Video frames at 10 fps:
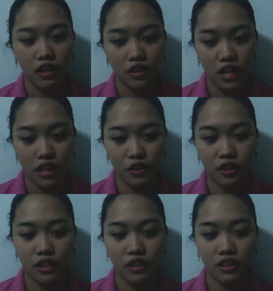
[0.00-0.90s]
the
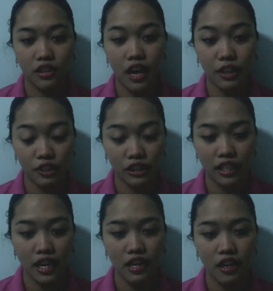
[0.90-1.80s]

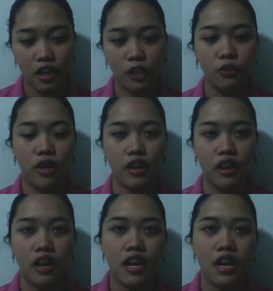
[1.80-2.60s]
underlying hardware.